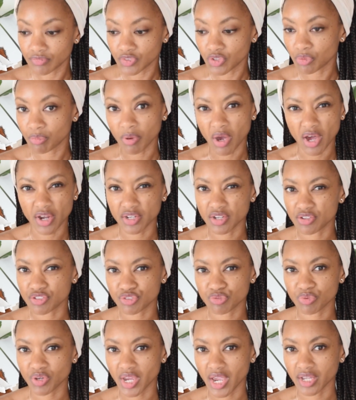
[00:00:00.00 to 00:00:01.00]
their body
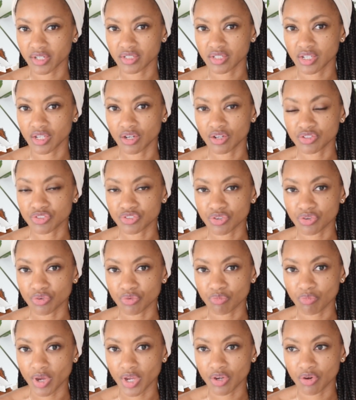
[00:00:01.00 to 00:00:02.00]
is reacting in a
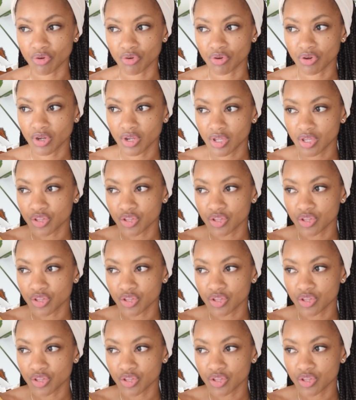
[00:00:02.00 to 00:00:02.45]
certain way or